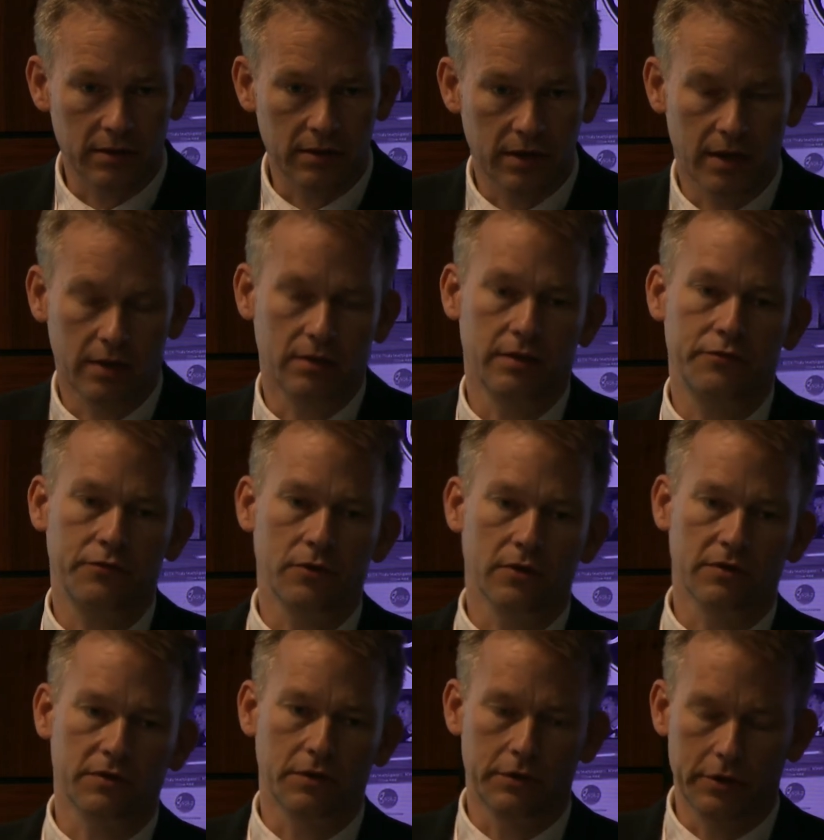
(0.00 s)
And if you
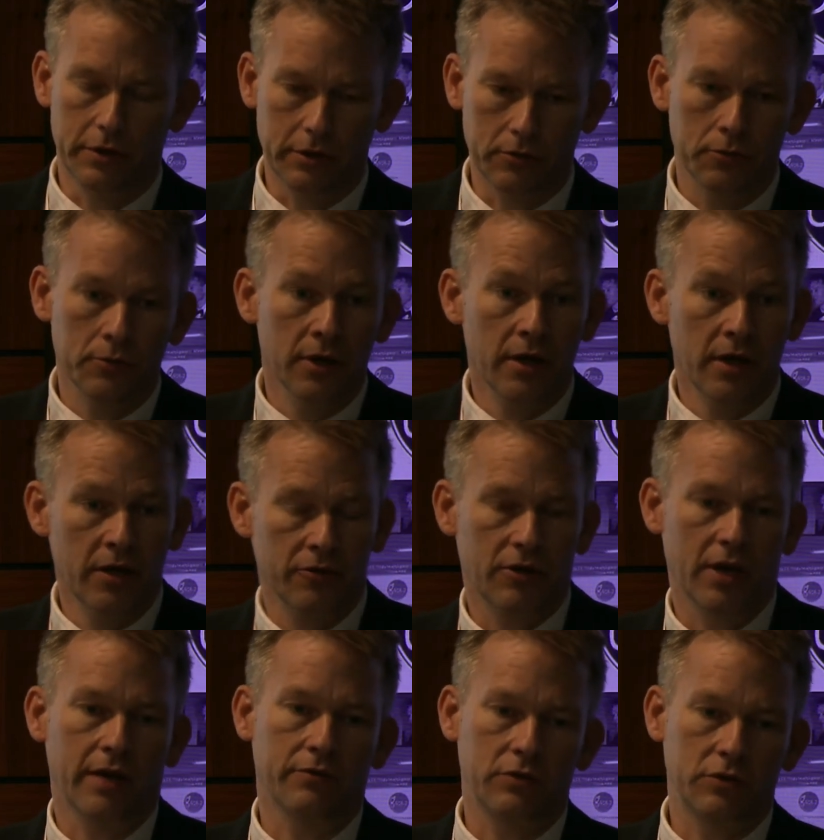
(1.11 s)
answer no, you
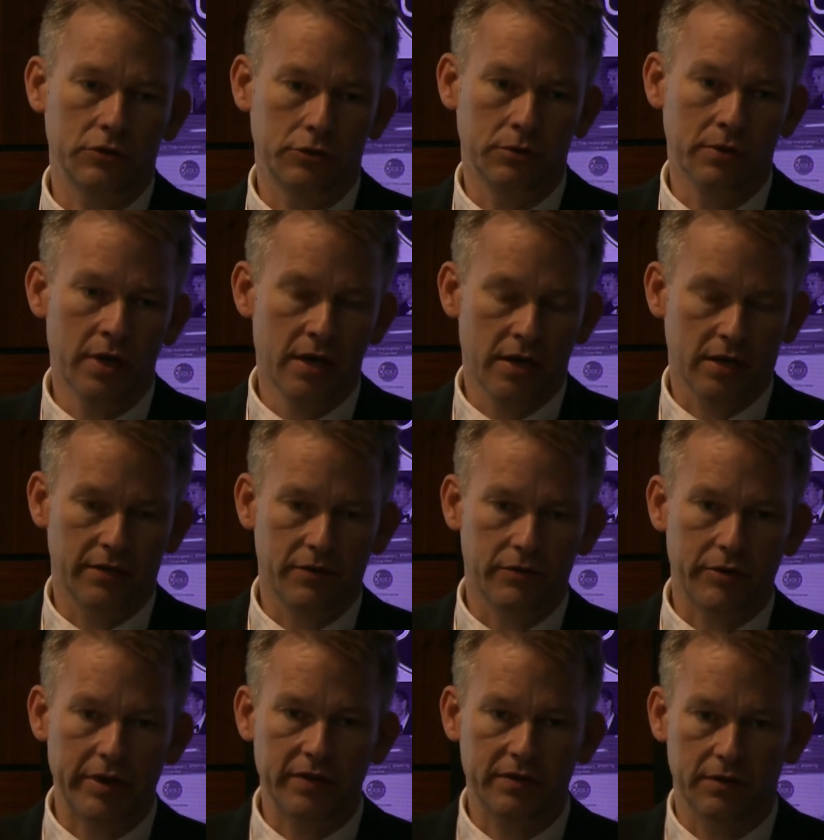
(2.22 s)
have to give a
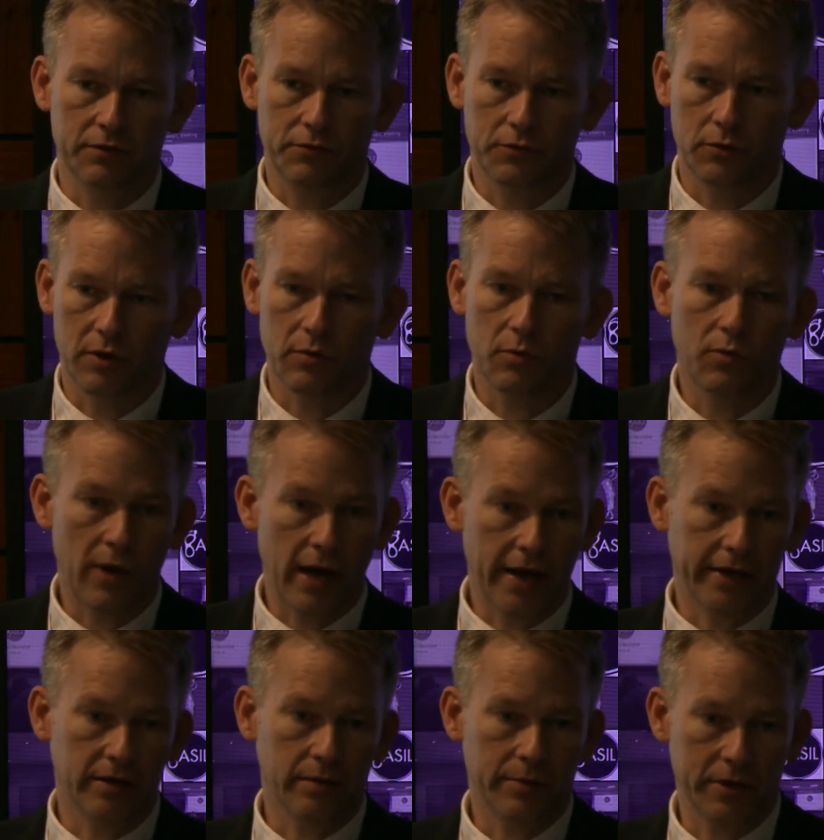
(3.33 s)
reason for why
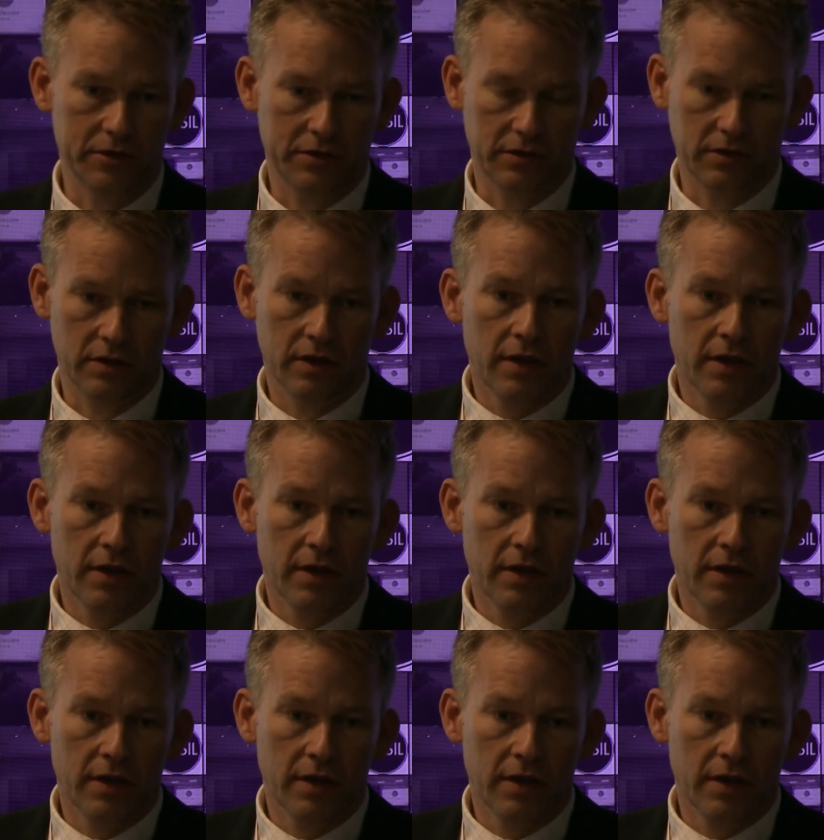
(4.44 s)
the patient